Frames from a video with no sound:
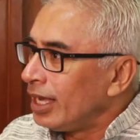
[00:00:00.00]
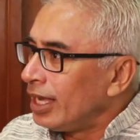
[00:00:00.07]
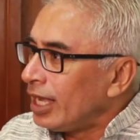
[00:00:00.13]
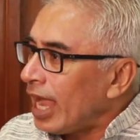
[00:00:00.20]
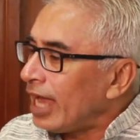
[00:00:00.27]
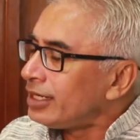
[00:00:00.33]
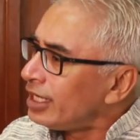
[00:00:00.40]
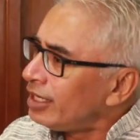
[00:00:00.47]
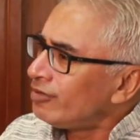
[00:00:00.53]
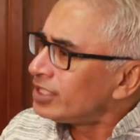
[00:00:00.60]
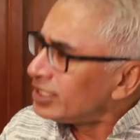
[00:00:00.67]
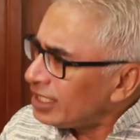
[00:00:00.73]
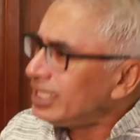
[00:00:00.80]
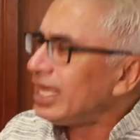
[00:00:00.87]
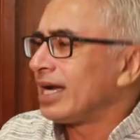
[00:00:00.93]
okay
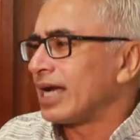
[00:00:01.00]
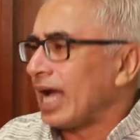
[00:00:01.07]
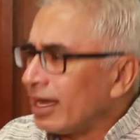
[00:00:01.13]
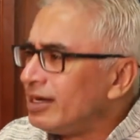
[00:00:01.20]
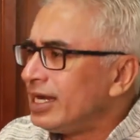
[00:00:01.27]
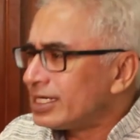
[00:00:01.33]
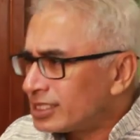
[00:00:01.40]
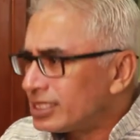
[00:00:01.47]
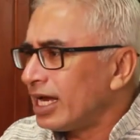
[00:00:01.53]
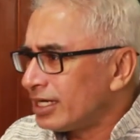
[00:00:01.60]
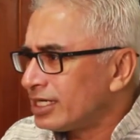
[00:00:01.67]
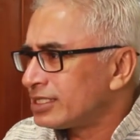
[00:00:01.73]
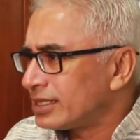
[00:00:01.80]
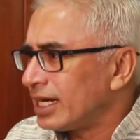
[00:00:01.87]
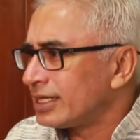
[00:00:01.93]
and he was a young i
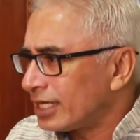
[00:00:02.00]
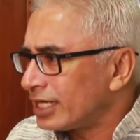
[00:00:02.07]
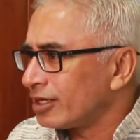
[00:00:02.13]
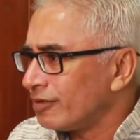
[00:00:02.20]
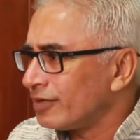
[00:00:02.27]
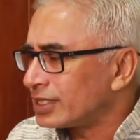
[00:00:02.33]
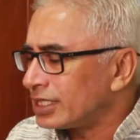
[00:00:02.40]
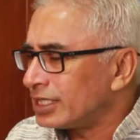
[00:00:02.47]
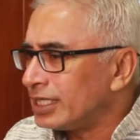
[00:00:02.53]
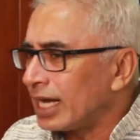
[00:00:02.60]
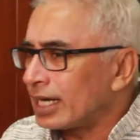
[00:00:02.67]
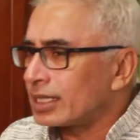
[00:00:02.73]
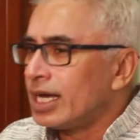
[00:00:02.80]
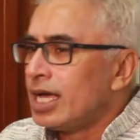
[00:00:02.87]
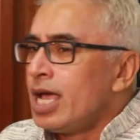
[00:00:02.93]
let's understand that he
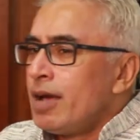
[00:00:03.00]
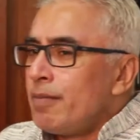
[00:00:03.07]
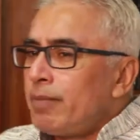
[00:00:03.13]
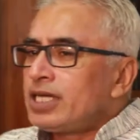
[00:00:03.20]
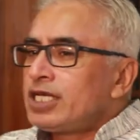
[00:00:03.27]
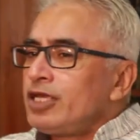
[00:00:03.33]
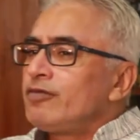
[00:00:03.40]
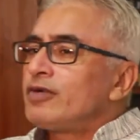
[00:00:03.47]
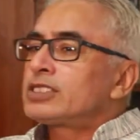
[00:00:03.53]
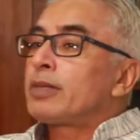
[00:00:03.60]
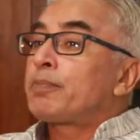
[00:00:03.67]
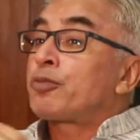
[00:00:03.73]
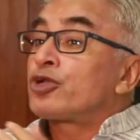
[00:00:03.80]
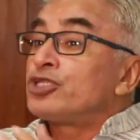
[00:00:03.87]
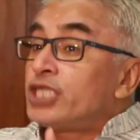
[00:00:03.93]
was a young but
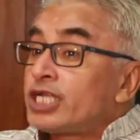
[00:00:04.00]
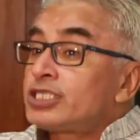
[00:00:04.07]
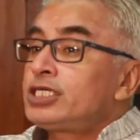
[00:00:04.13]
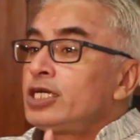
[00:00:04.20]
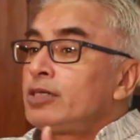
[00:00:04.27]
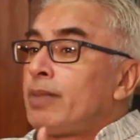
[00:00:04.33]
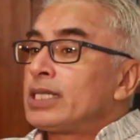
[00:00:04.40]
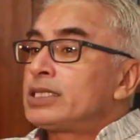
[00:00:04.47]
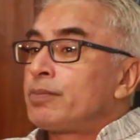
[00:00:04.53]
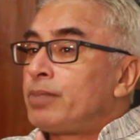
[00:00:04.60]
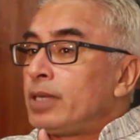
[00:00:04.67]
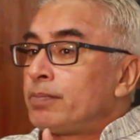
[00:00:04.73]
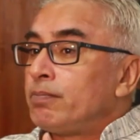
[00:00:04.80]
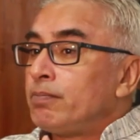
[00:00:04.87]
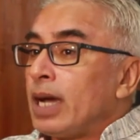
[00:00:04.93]
he was a
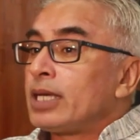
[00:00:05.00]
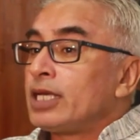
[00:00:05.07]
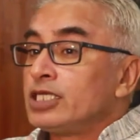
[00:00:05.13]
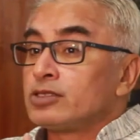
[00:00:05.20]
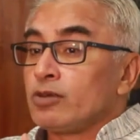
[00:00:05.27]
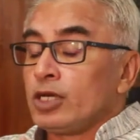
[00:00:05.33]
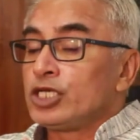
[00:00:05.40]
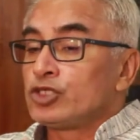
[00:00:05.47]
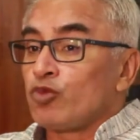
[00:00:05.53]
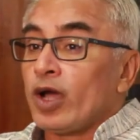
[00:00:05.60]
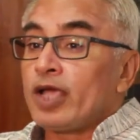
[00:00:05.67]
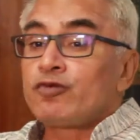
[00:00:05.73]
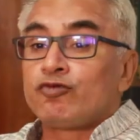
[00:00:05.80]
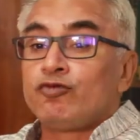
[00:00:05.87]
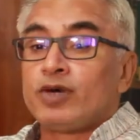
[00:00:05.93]
projected by the people by his
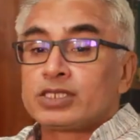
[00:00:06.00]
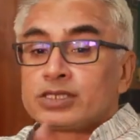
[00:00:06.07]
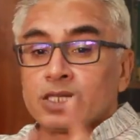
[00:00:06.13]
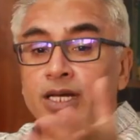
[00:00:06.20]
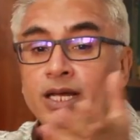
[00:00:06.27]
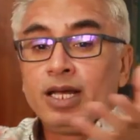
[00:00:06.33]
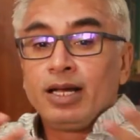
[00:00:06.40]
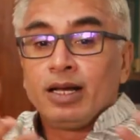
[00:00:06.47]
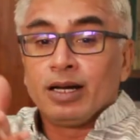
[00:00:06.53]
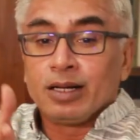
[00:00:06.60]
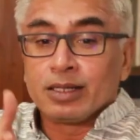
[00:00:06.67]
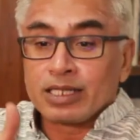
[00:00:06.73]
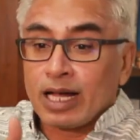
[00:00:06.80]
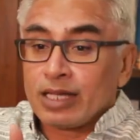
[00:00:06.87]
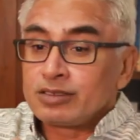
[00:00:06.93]
his wife was a,
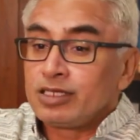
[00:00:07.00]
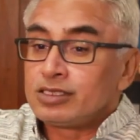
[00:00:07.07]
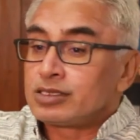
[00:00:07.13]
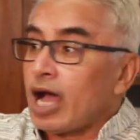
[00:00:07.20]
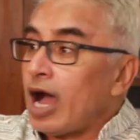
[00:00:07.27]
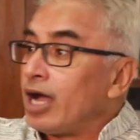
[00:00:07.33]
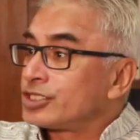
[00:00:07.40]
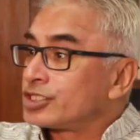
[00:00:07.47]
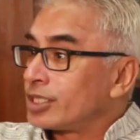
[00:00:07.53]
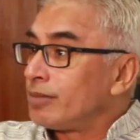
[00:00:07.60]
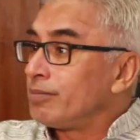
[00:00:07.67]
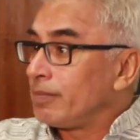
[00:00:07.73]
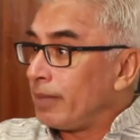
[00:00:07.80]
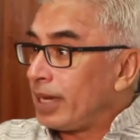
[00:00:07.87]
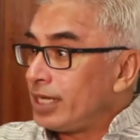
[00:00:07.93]
uh, gandhi's
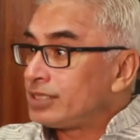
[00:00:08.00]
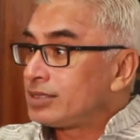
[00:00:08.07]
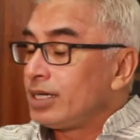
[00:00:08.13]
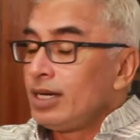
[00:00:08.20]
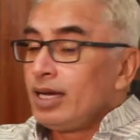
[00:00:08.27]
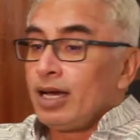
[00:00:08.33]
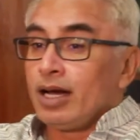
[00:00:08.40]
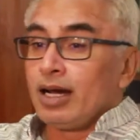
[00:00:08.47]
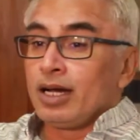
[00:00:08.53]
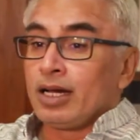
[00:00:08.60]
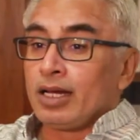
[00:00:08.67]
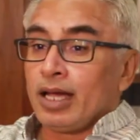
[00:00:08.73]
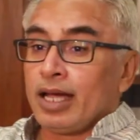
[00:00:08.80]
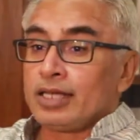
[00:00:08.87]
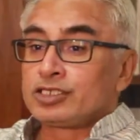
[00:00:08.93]
ashram mate
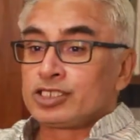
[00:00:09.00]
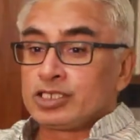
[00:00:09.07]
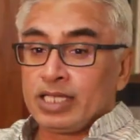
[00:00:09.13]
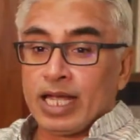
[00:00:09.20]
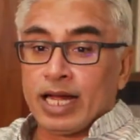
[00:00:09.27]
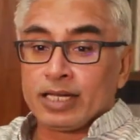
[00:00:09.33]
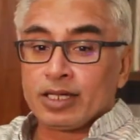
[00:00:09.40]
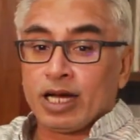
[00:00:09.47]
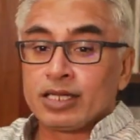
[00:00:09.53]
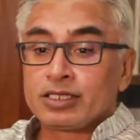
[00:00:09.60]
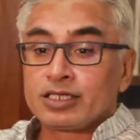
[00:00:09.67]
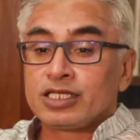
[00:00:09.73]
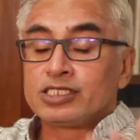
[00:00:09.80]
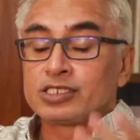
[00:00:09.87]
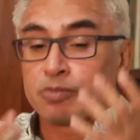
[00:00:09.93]
uh, and she
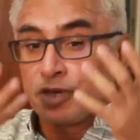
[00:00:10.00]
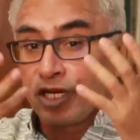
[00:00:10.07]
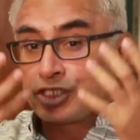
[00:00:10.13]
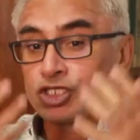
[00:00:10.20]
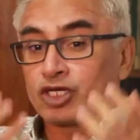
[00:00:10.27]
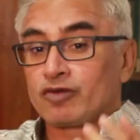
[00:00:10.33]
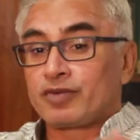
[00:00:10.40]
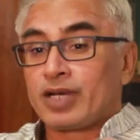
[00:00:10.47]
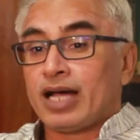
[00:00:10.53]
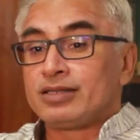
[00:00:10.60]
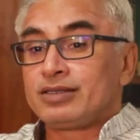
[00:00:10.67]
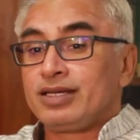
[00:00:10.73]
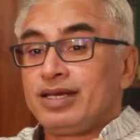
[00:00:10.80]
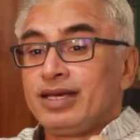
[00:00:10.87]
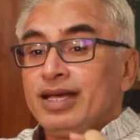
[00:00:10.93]
had under the
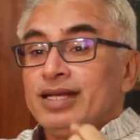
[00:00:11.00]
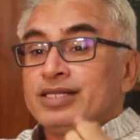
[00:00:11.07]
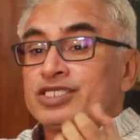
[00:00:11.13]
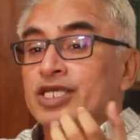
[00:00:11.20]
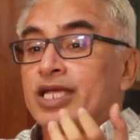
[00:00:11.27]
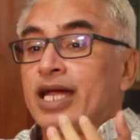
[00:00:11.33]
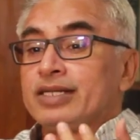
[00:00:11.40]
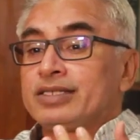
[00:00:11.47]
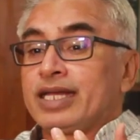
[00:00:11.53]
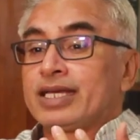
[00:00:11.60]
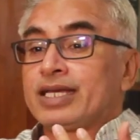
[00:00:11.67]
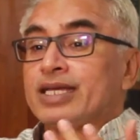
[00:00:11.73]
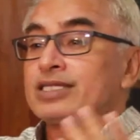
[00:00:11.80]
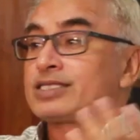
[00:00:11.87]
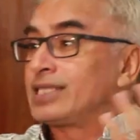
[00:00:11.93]
inspiration of gandhi she
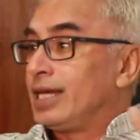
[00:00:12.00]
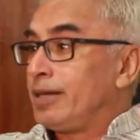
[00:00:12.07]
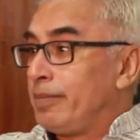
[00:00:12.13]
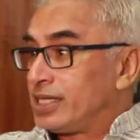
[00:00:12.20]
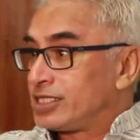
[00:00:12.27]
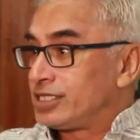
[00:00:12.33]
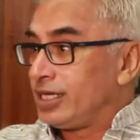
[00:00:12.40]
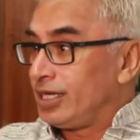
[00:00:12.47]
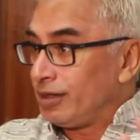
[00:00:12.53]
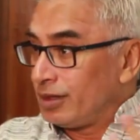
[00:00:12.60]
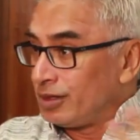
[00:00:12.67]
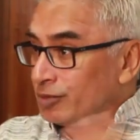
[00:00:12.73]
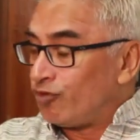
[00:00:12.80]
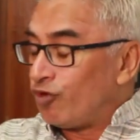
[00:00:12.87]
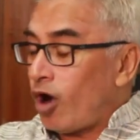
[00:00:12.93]
had taken a
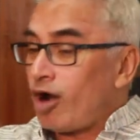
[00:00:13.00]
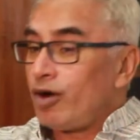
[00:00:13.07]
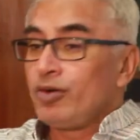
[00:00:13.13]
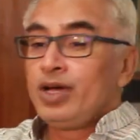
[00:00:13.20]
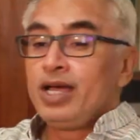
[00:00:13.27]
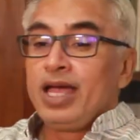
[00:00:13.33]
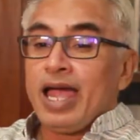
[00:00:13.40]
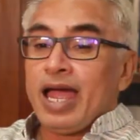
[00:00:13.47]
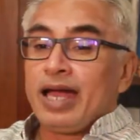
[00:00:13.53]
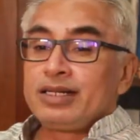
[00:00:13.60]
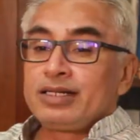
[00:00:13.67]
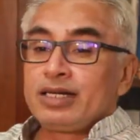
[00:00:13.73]
celibacy vow